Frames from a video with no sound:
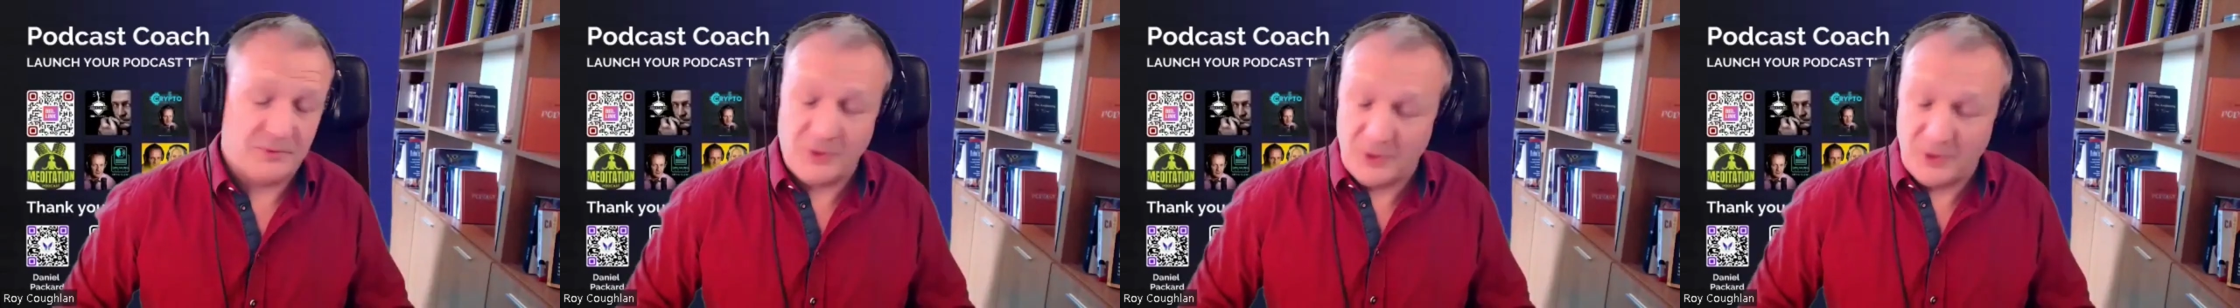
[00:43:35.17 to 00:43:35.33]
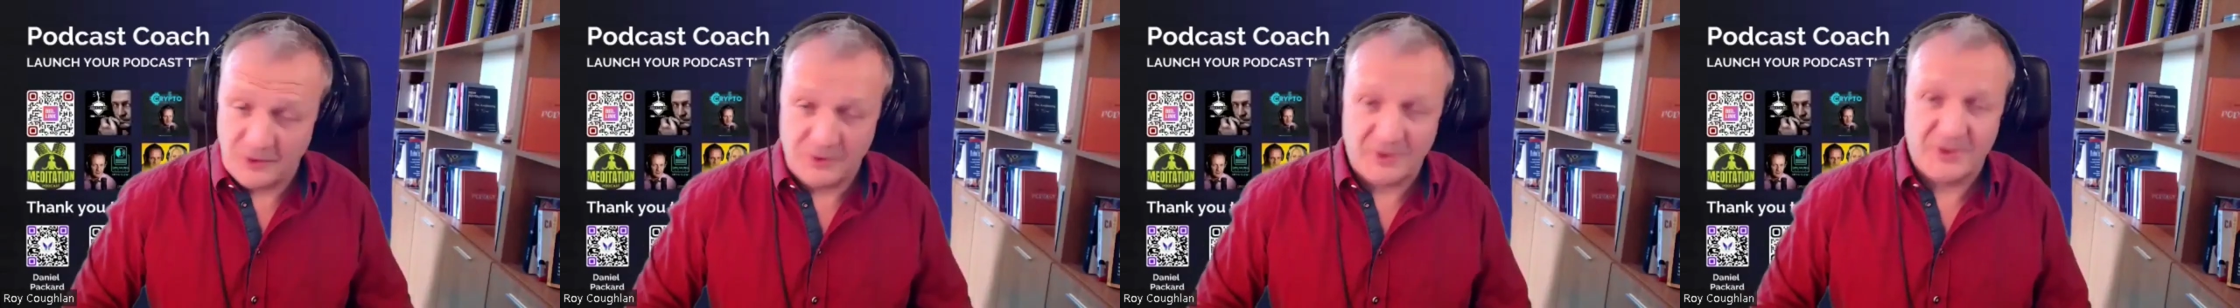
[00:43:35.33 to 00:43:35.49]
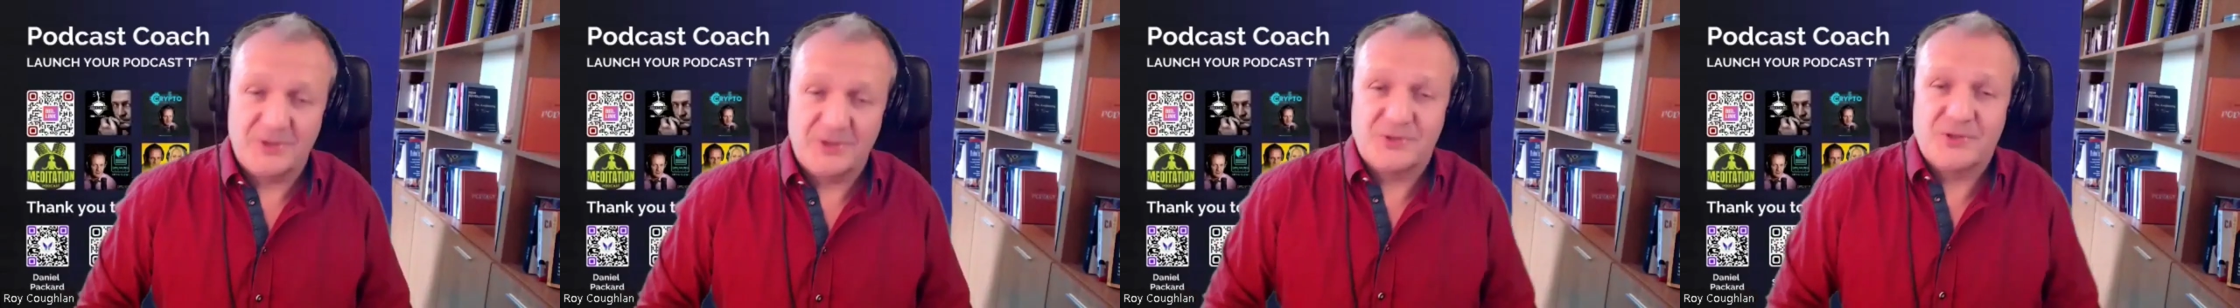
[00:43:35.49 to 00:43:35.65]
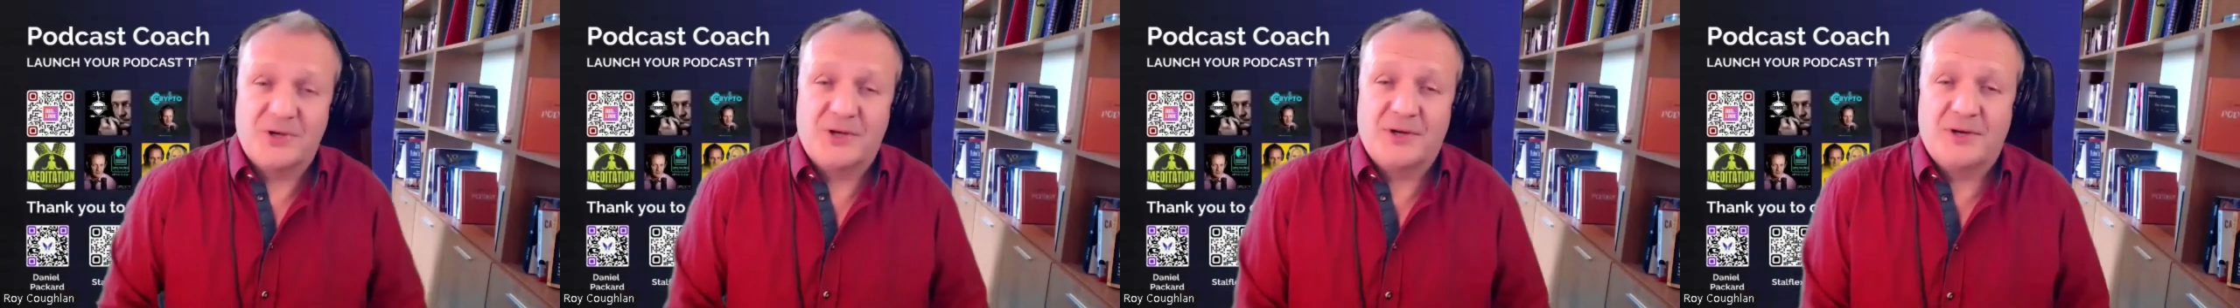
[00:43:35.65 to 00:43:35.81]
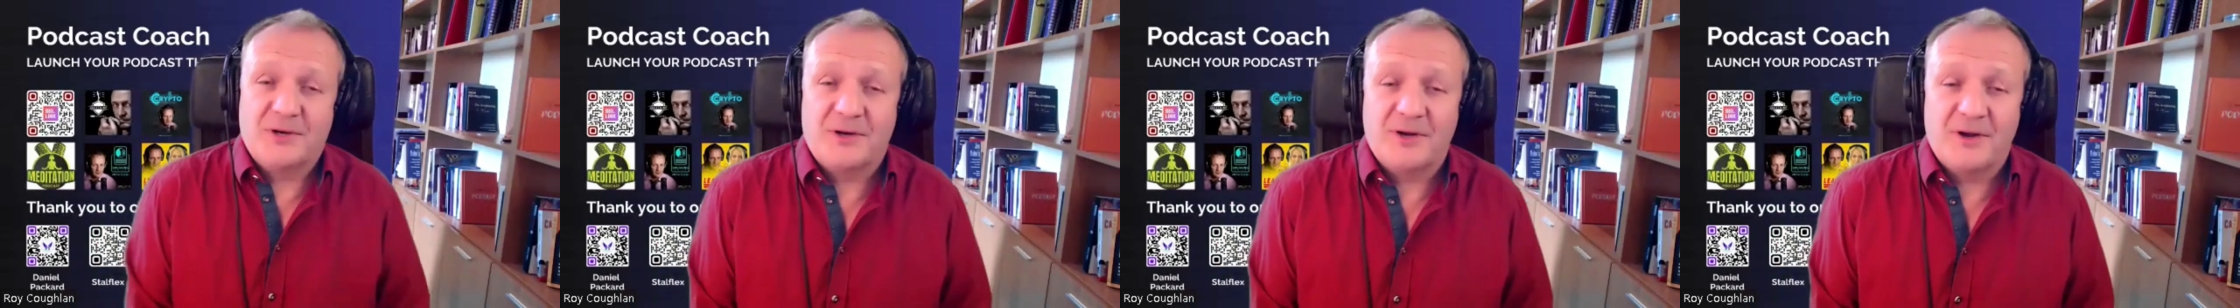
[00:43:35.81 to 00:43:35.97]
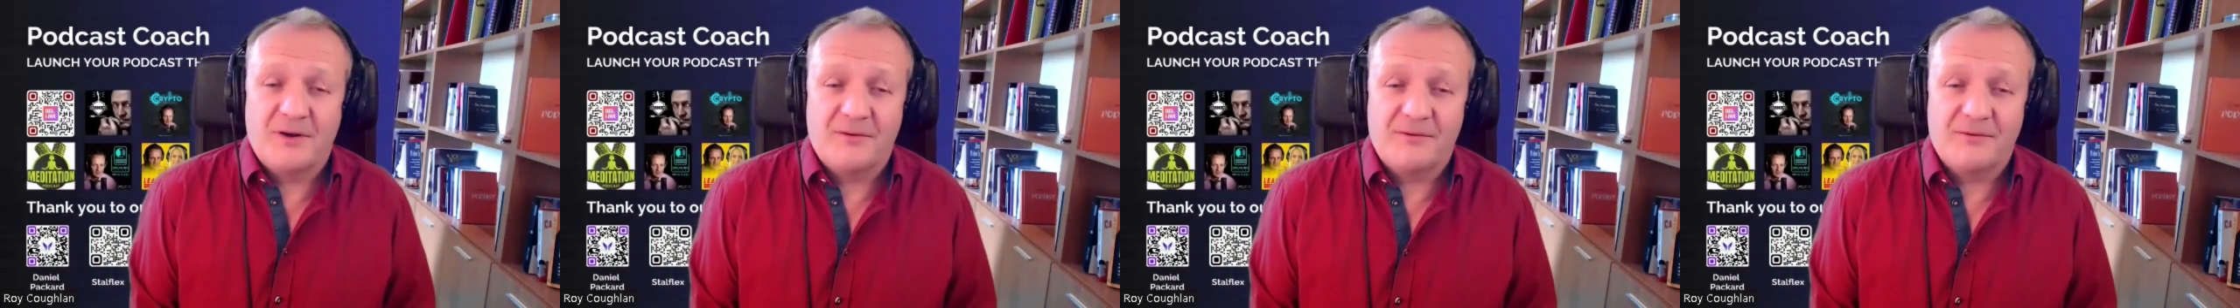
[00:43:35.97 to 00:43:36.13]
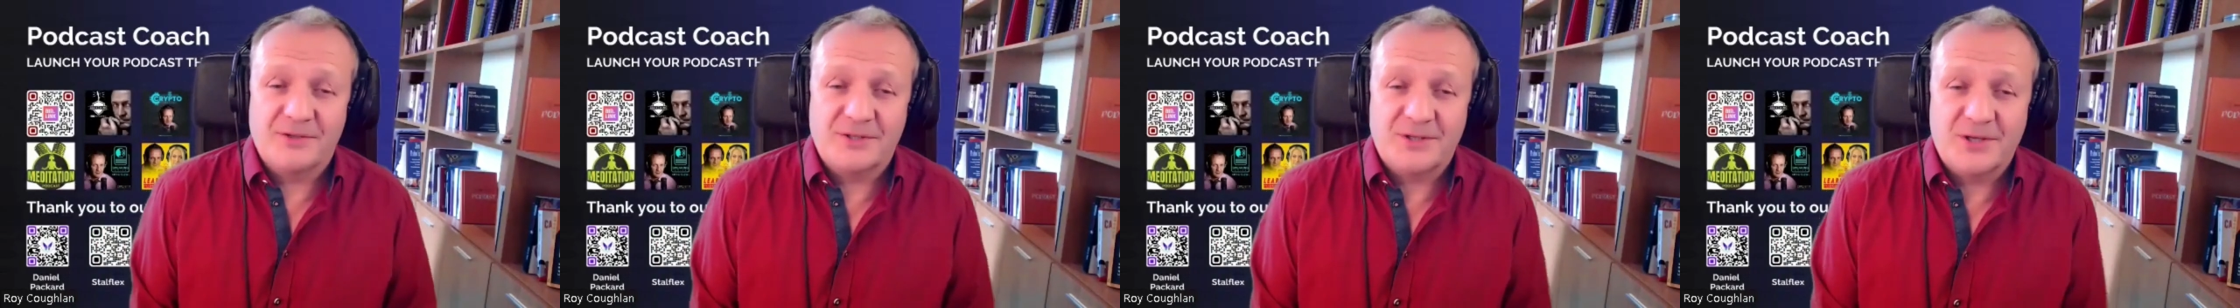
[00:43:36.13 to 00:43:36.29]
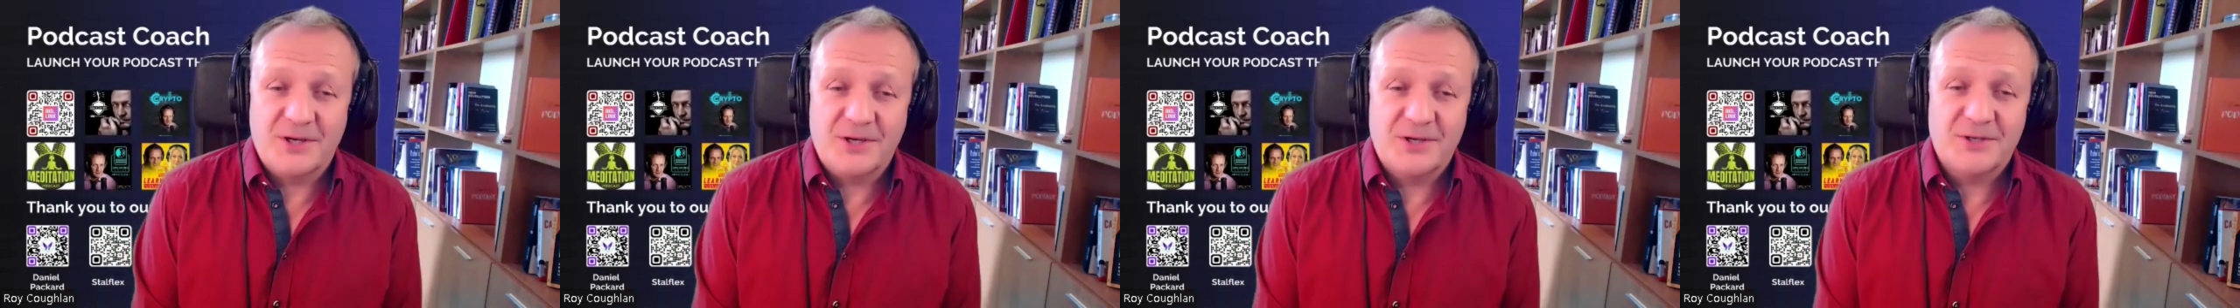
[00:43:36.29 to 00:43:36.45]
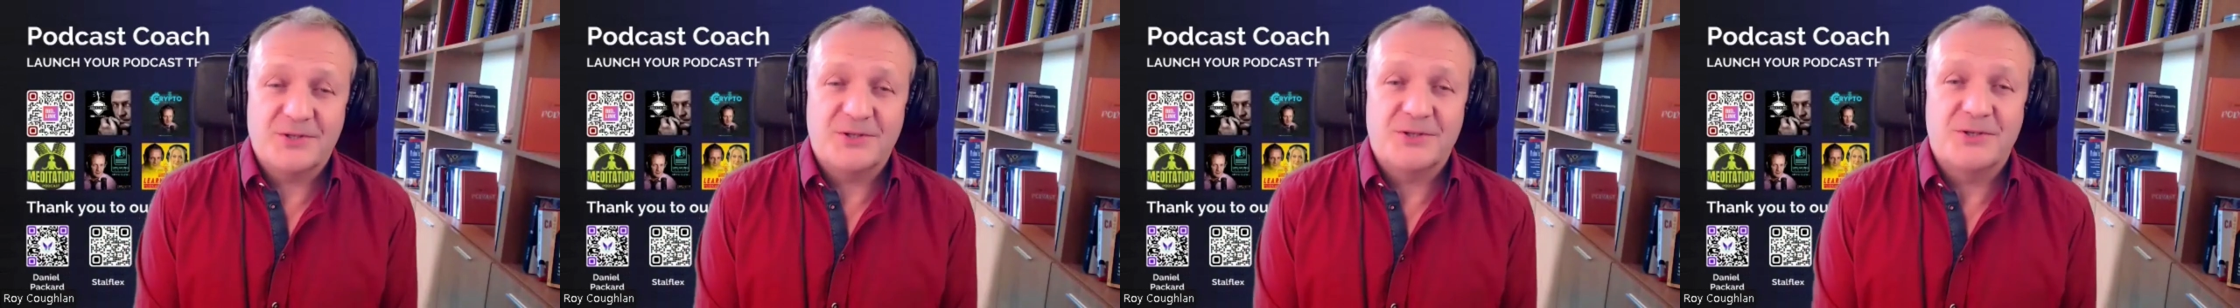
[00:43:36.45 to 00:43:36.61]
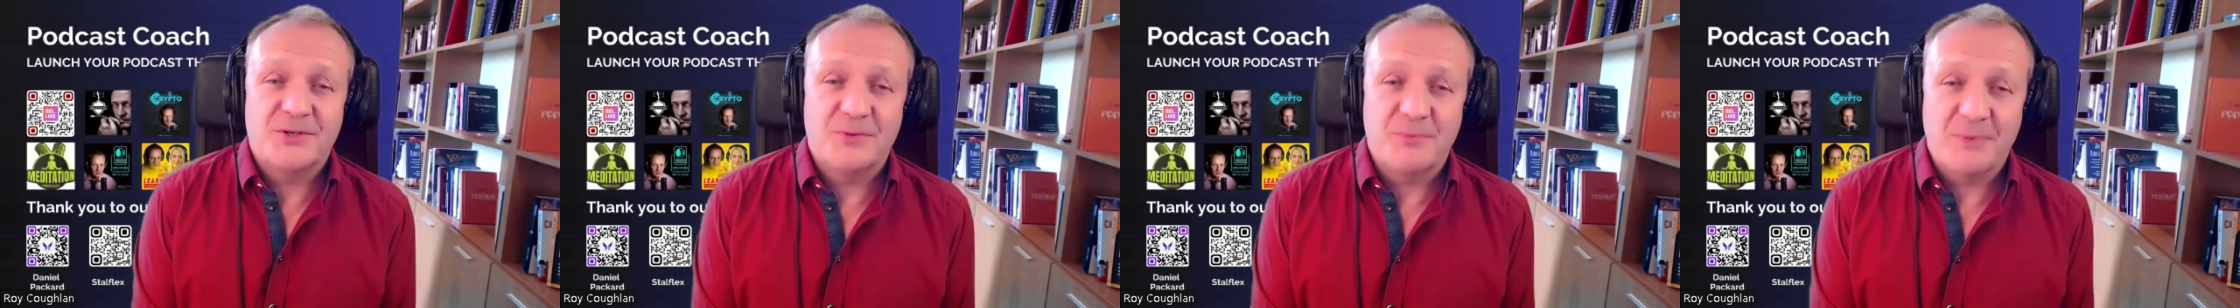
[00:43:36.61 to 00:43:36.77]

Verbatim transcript: thoroughly enjoyed our conversation.